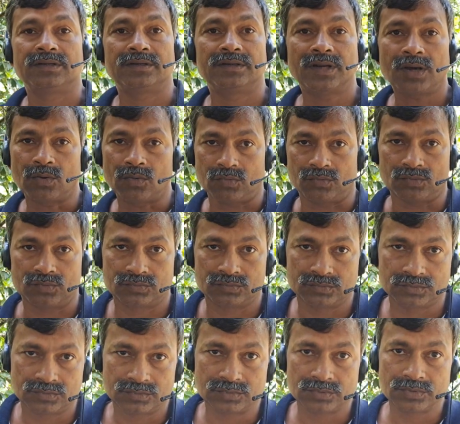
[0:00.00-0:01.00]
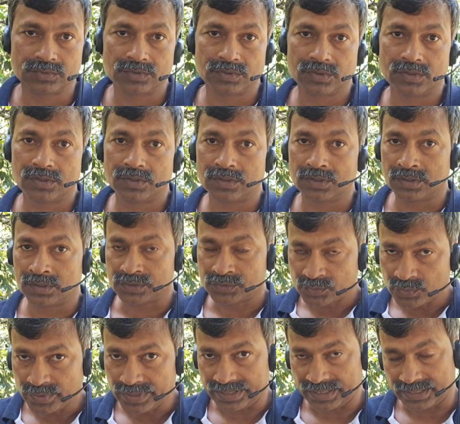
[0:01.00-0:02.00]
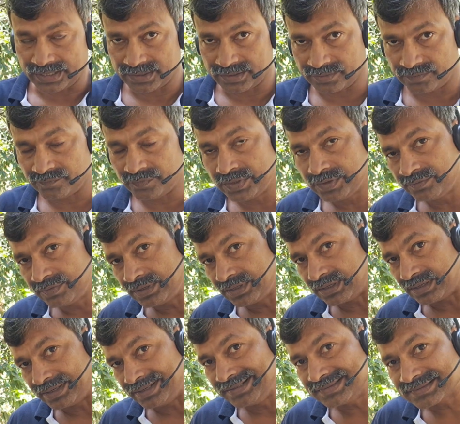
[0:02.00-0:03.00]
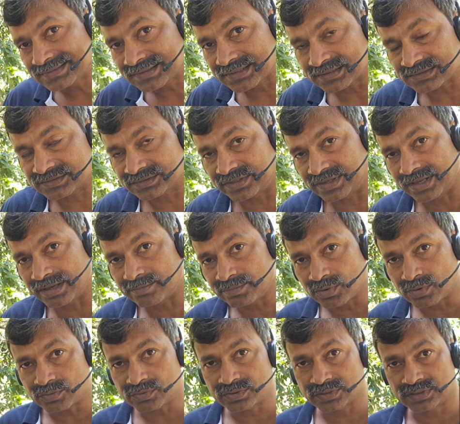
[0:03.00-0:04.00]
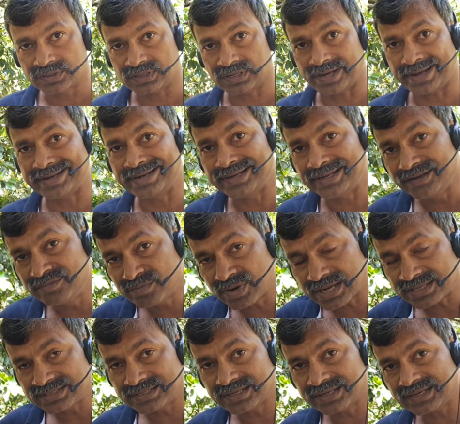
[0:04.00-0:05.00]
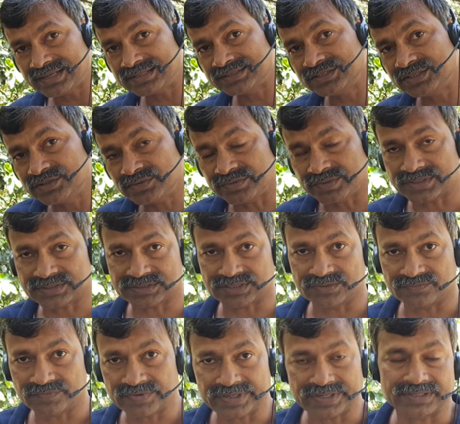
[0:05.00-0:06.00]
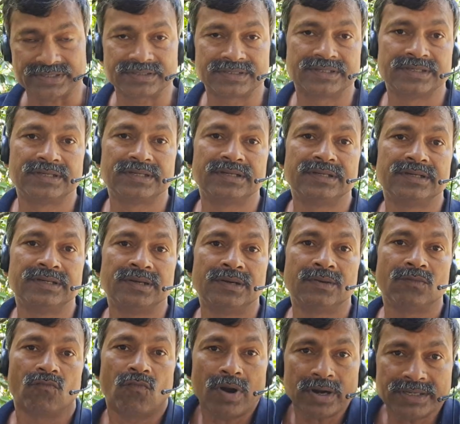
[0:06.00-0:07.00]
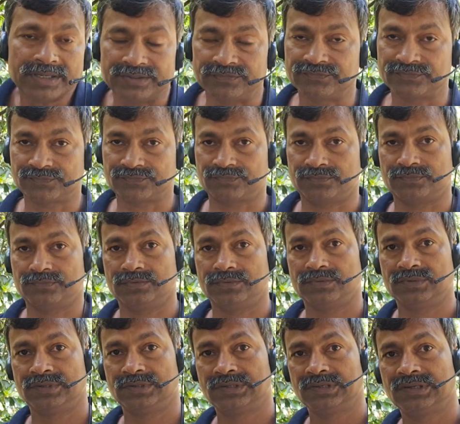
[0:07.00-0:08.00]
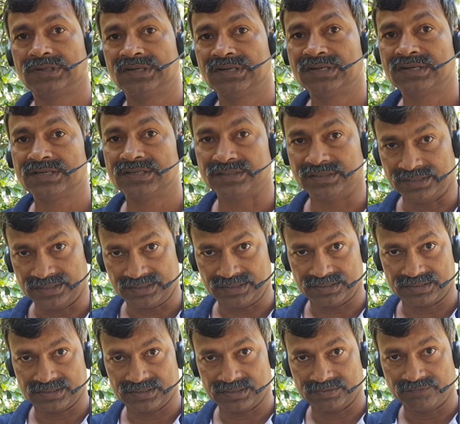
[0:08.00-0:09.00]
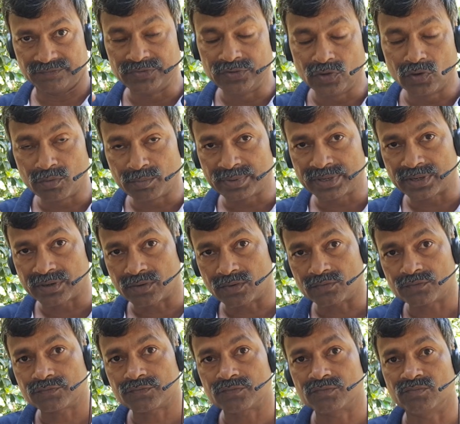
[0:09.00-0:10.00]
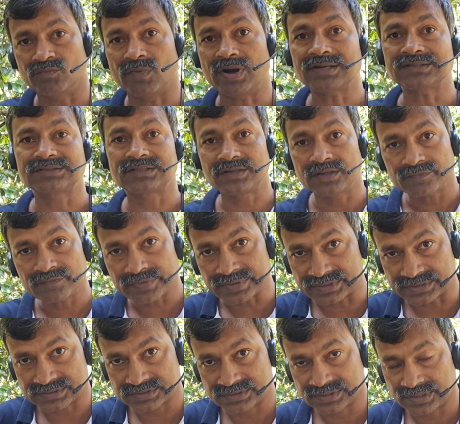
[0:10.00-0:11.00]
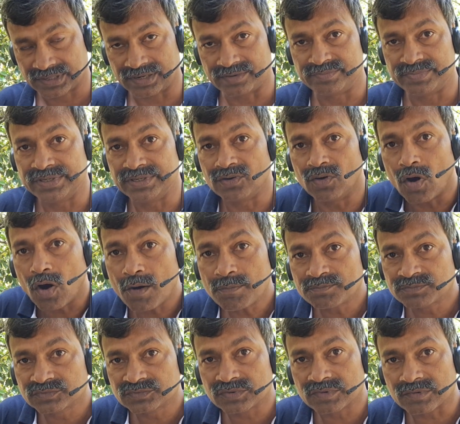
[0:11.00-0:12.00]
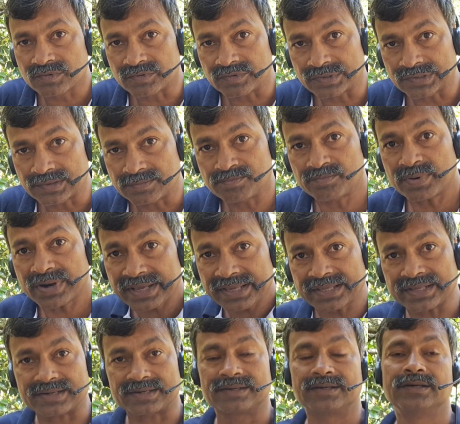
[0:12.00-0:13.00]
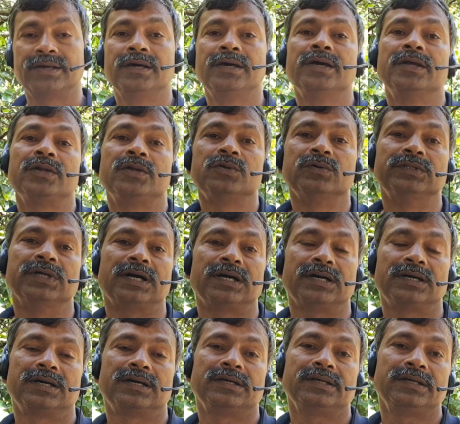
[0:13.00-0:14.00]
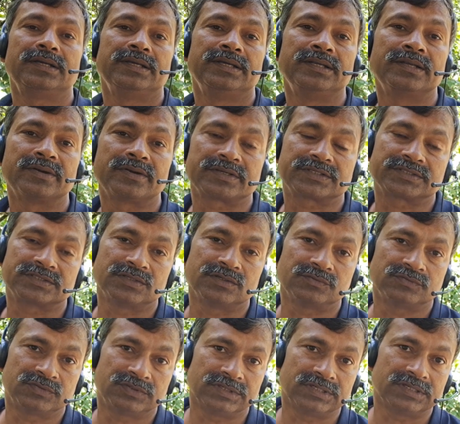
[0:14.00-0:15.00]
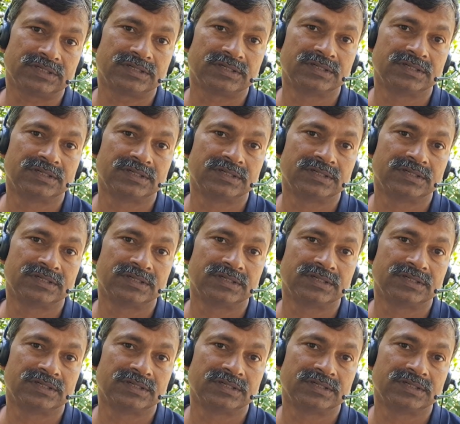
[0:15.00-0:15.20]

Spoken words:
Now, today we will discuss about an imaginary situation where what if the phenomenon of mass defect had been observed prior to the introduction of the